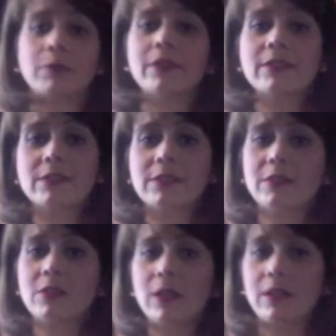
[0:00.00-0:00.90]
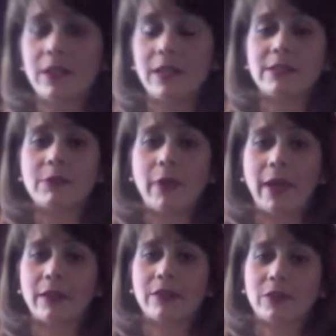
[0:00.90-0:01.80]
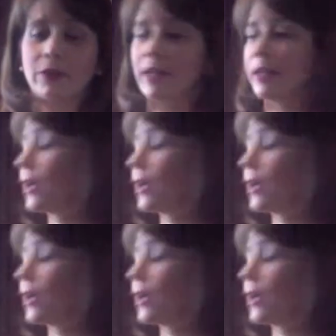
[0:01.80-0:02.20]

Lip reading: But this is an easy way to do it.